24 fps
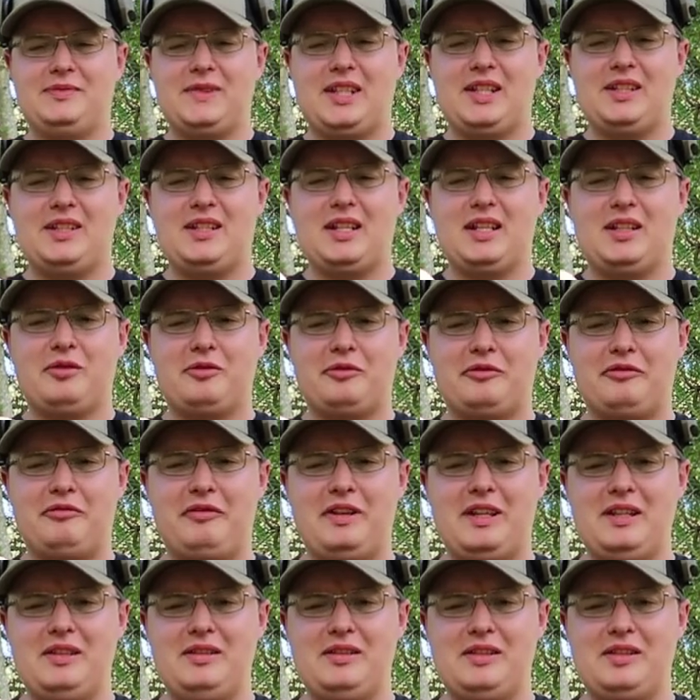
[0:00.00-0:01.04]
It's got little
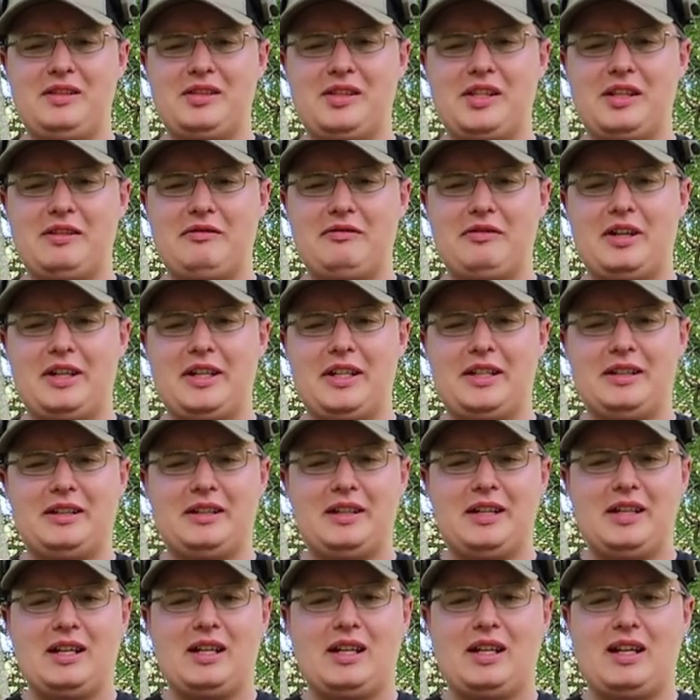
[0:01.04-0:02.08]
fins and stuff on it.
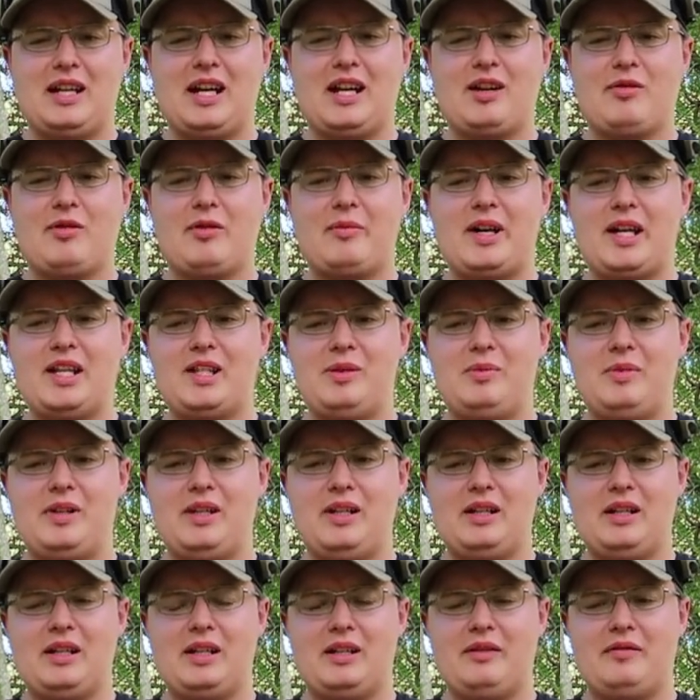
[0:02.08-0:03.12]
Kind of reminds
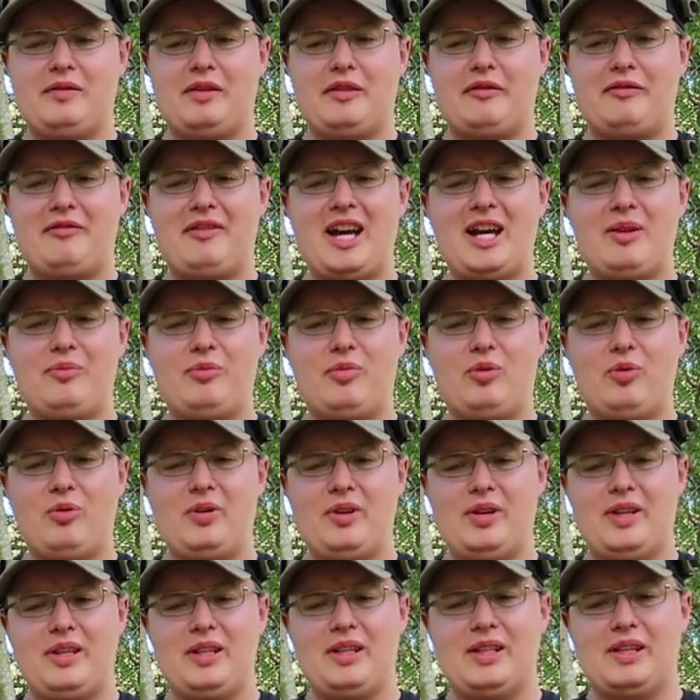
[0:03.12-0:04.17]
me of the Fat
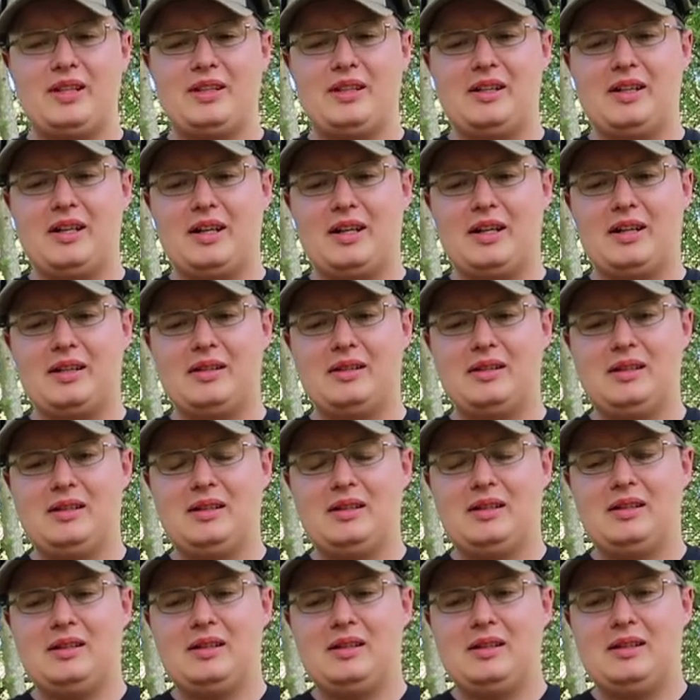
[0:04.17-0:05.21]
Boy and
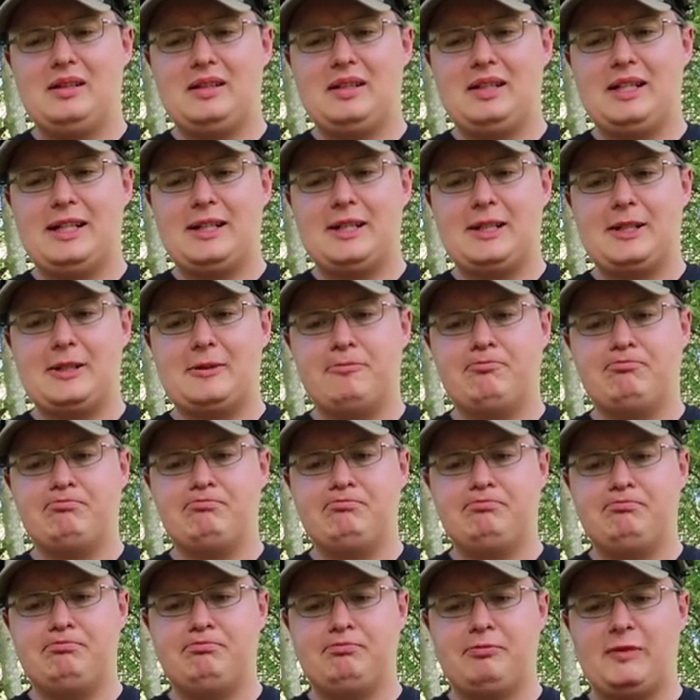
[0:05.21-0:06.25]

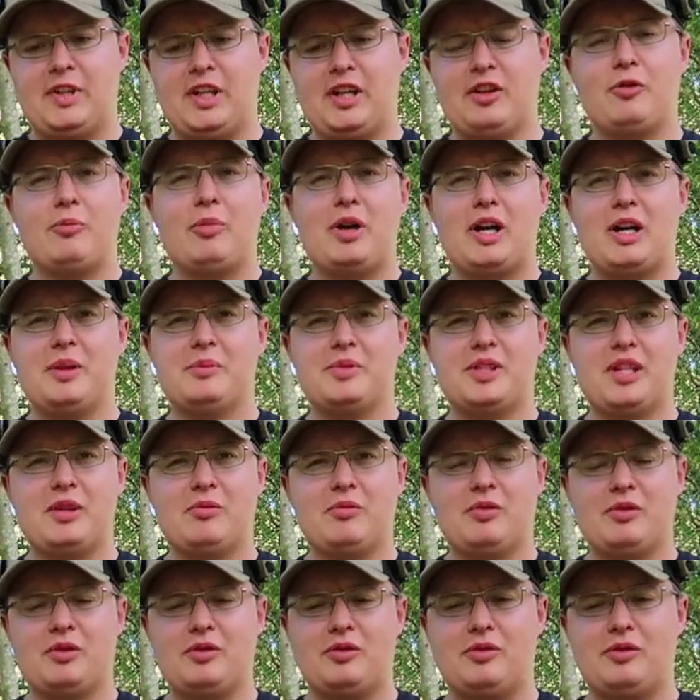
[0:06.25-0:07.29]
the other bombs that
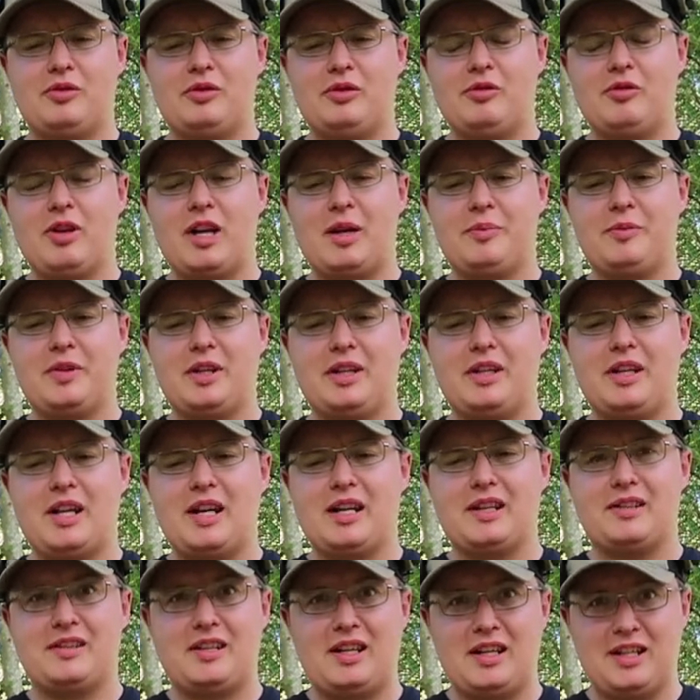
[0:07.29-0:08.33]
were dropped on
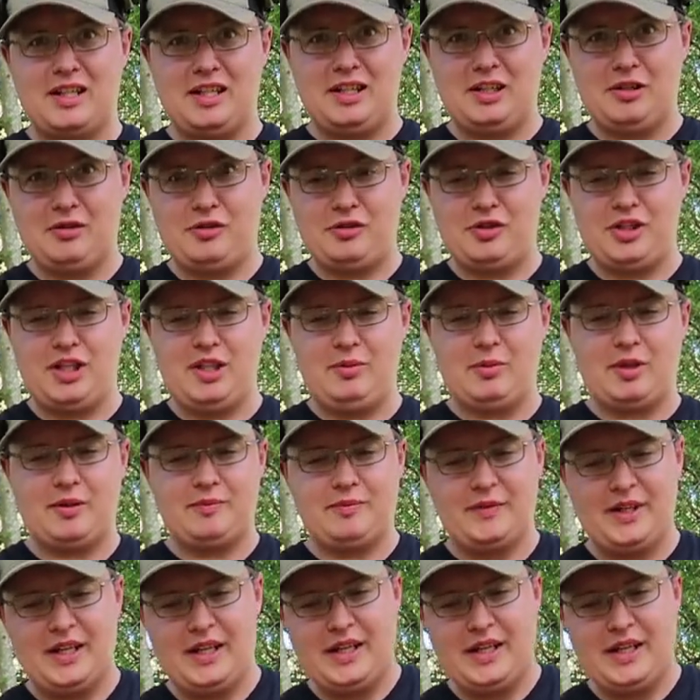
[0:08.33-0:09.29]
Nagasaki and Hiroshima.